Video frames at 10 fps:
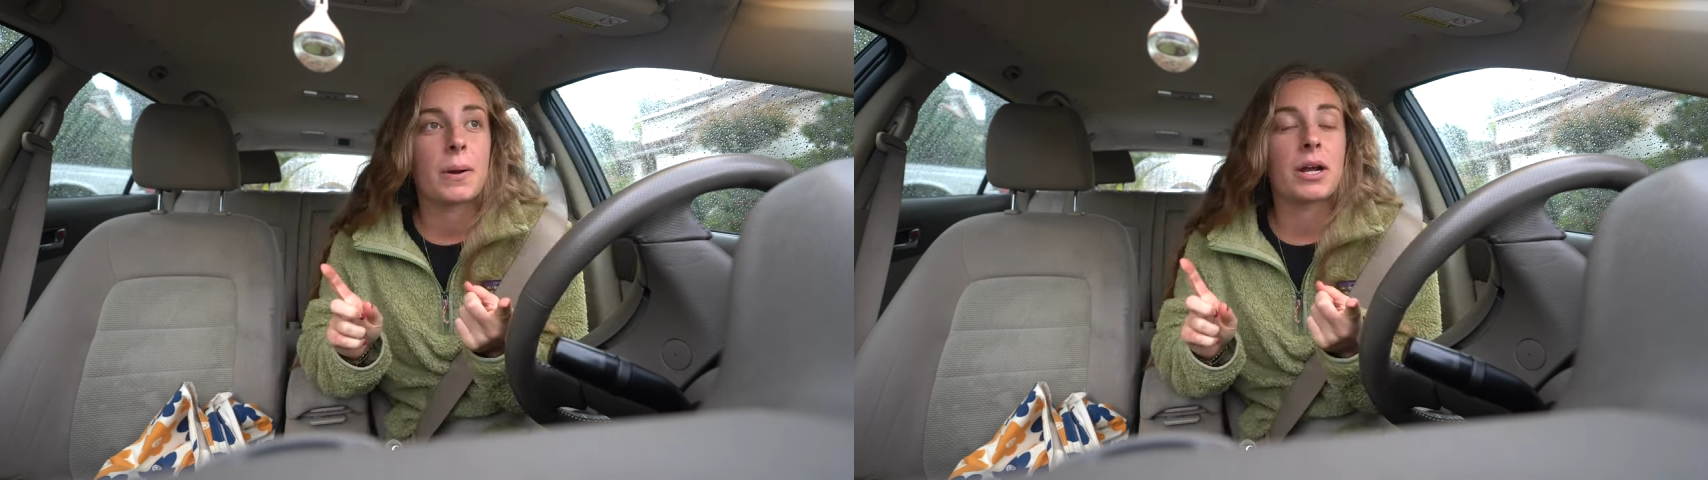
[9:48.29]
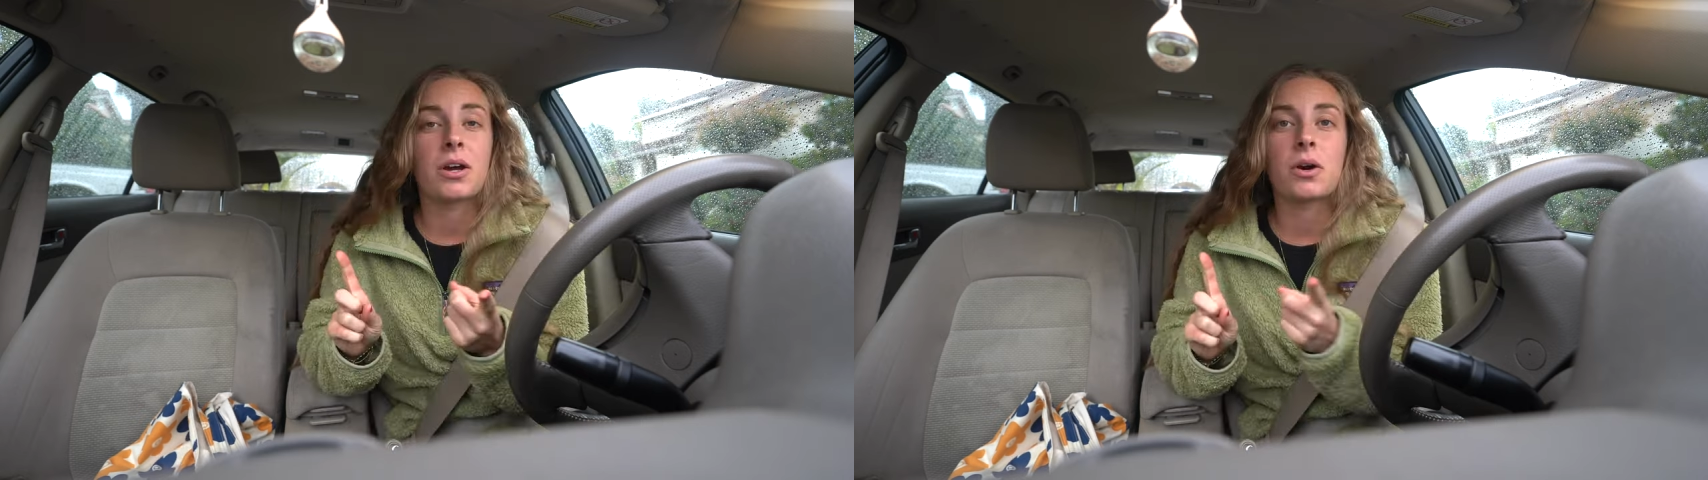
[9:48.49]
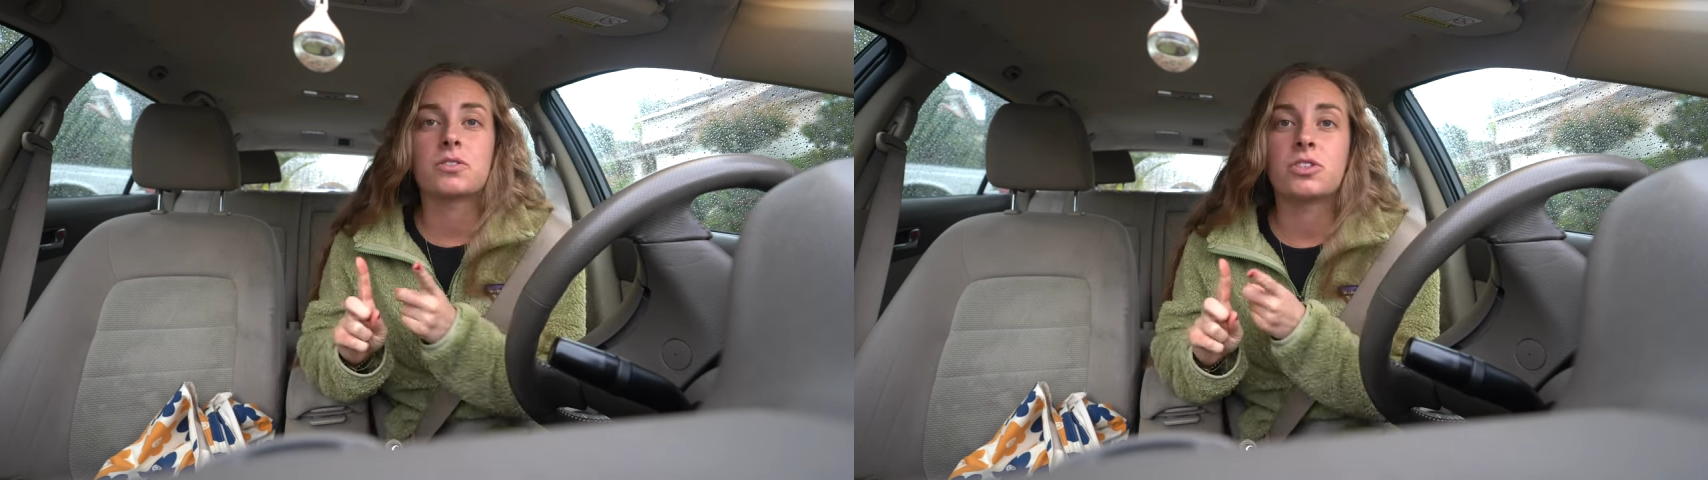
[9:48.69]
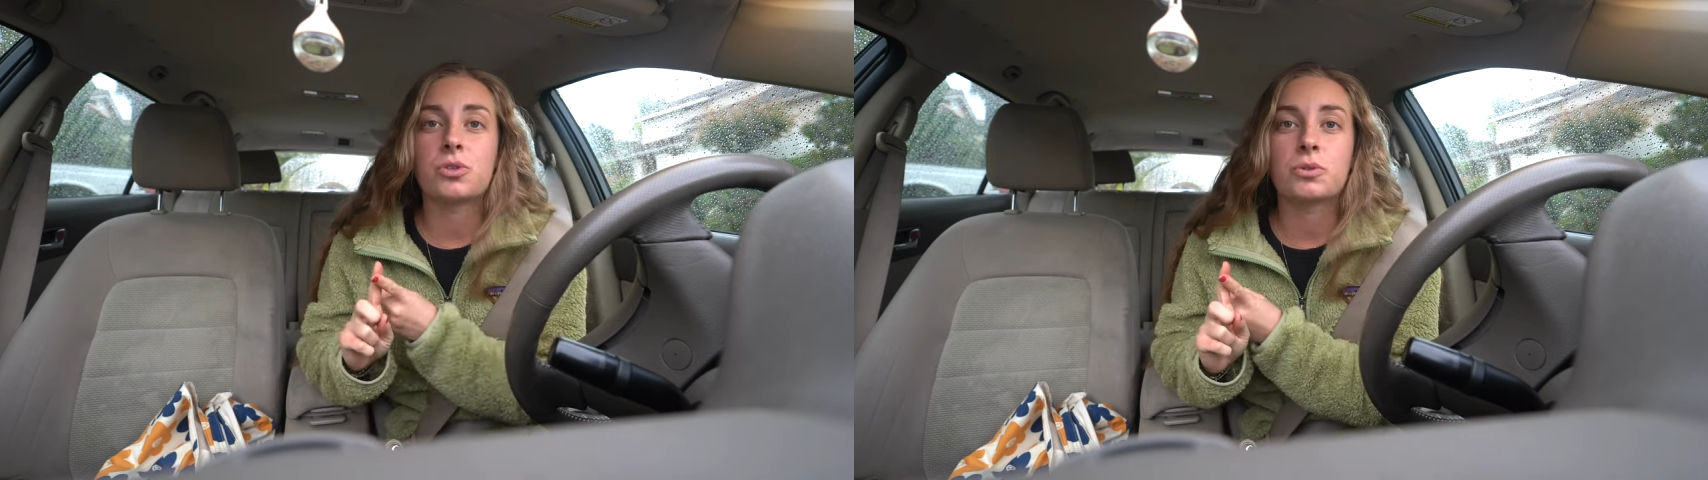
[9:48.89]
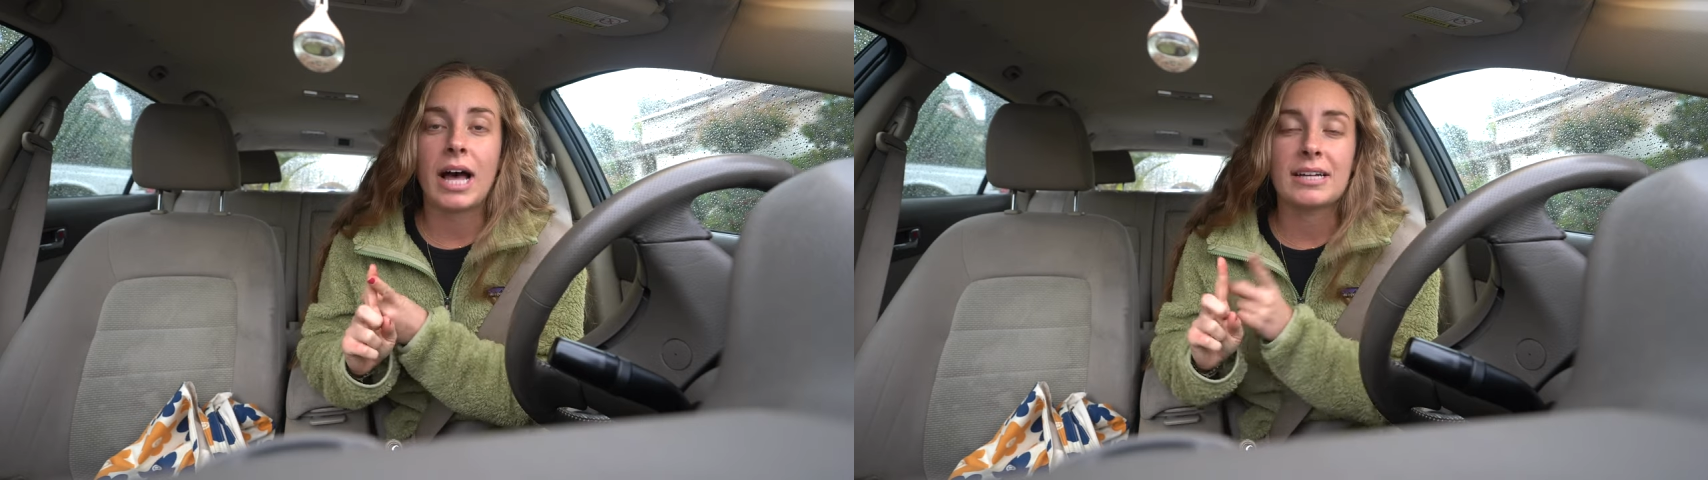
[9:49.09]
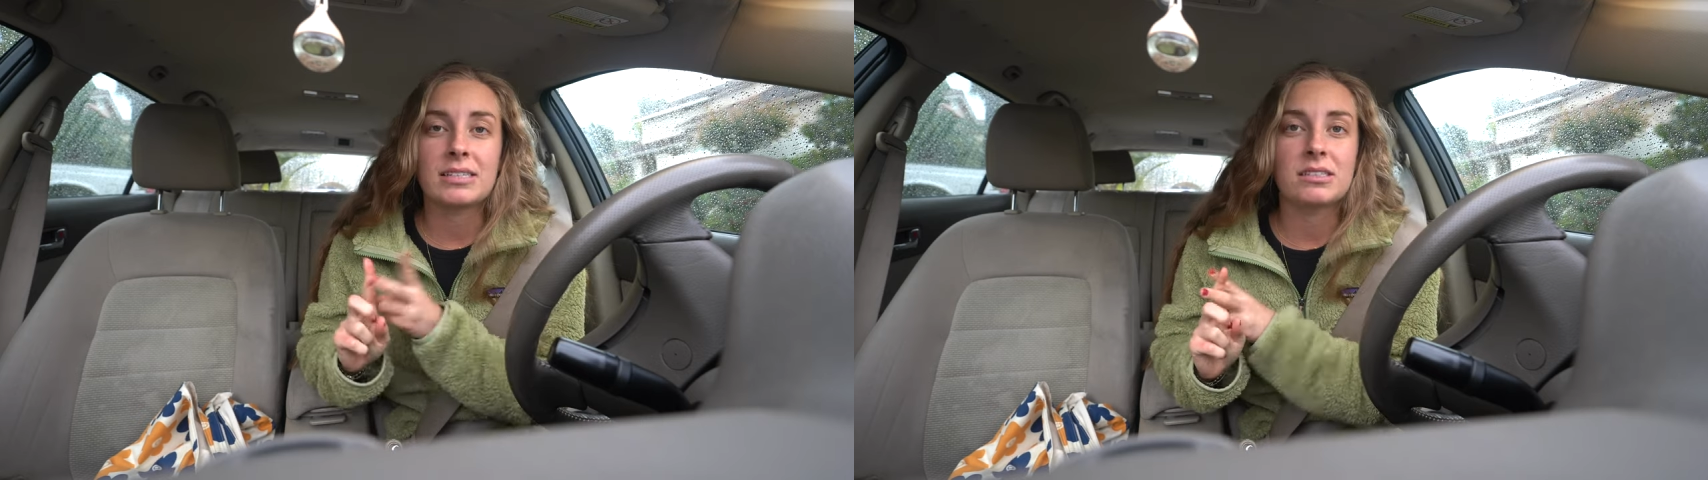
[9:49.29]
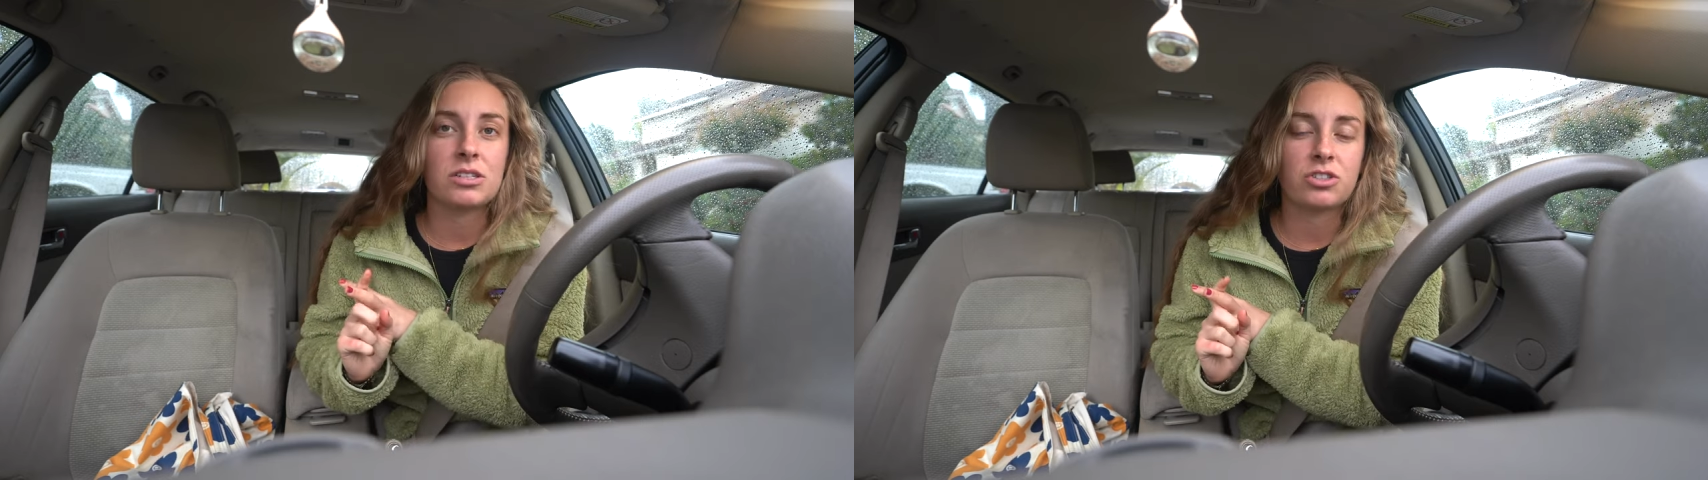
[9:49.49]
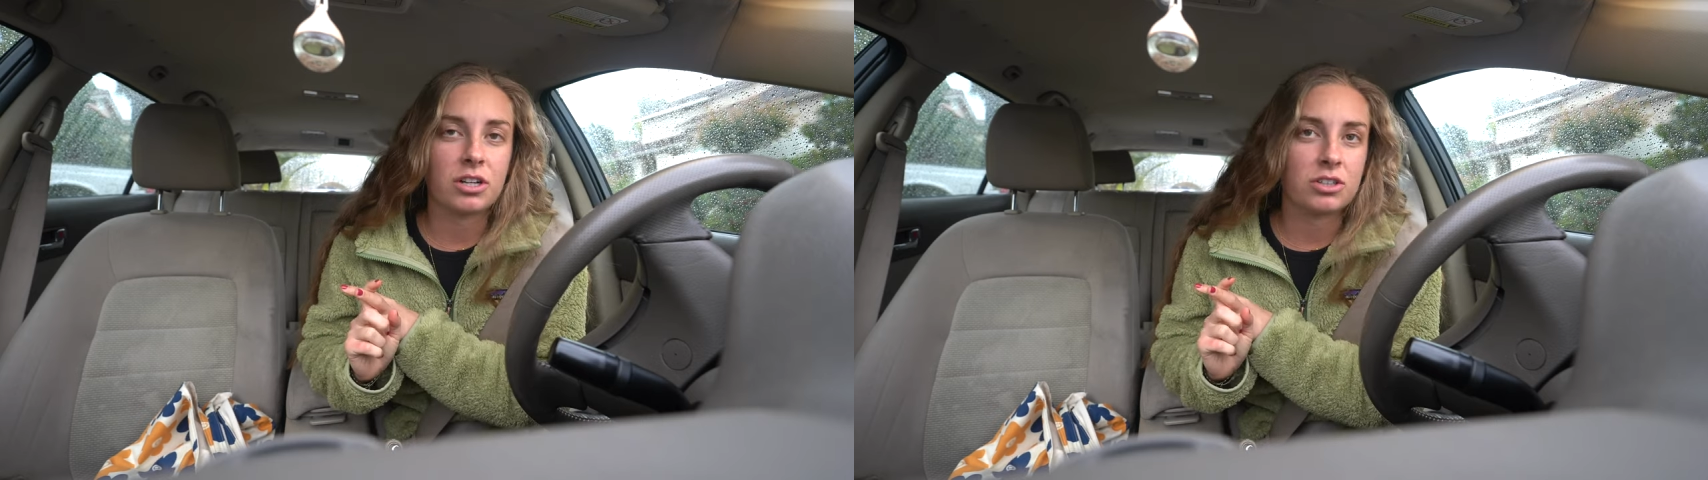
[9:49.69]
We're gonna go to Lassen's
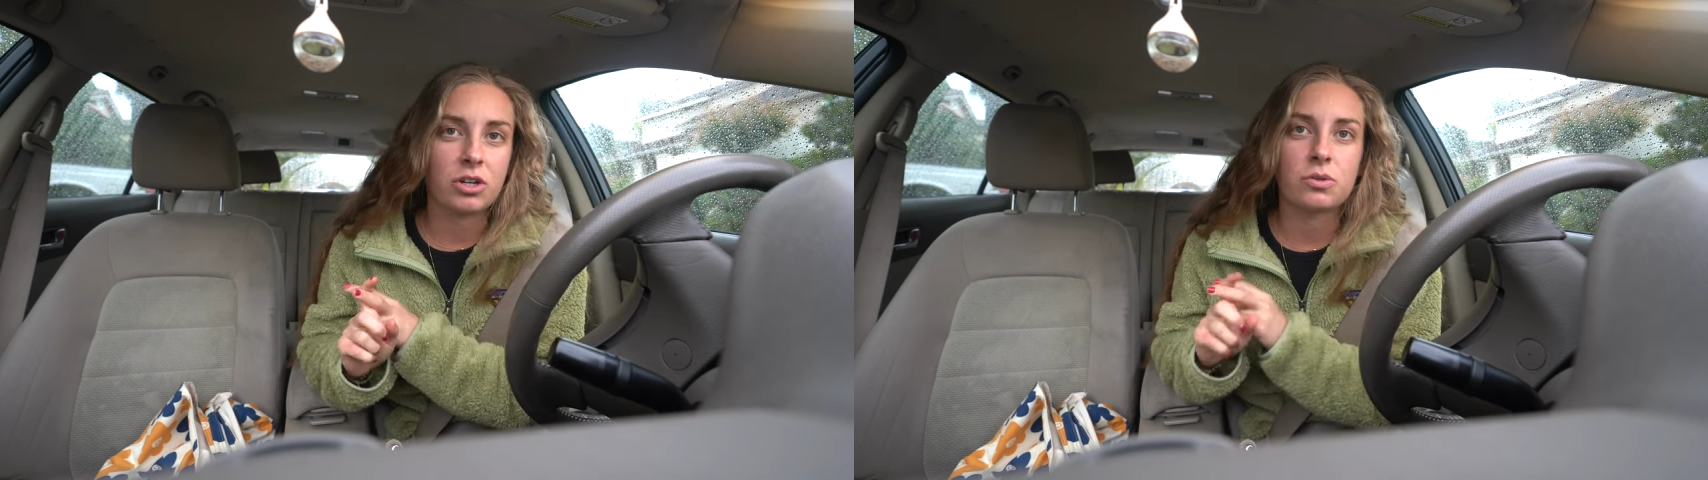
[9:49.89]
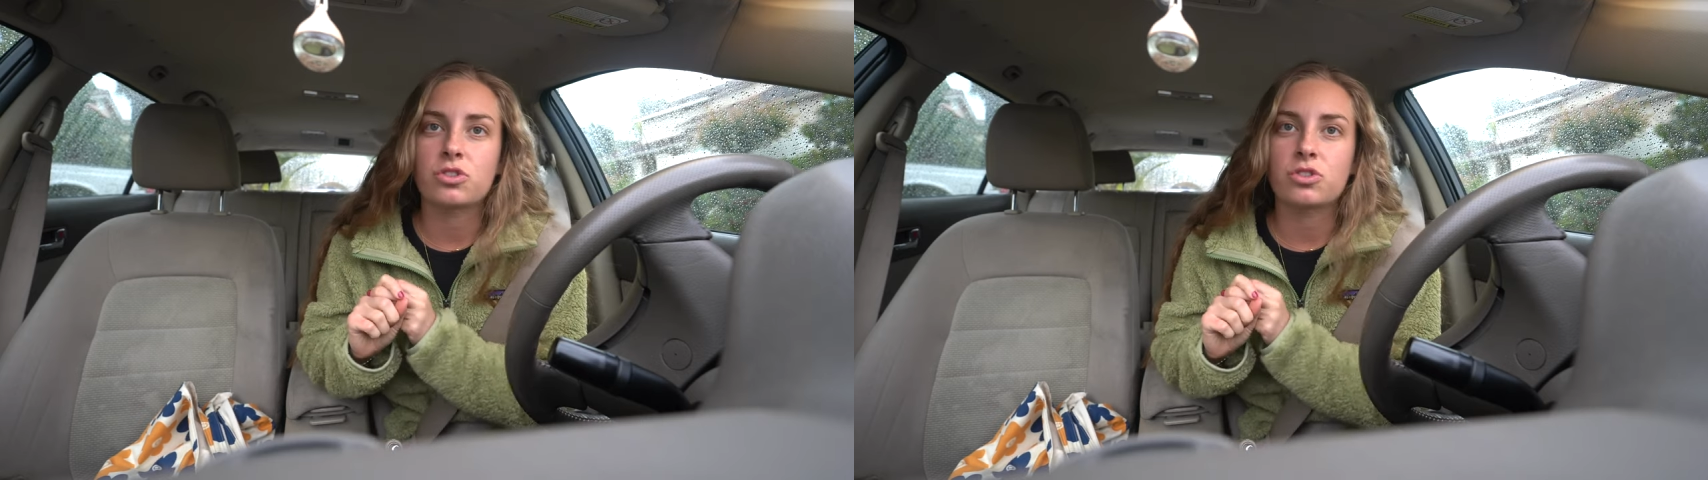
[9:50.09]
and Trader Joe's,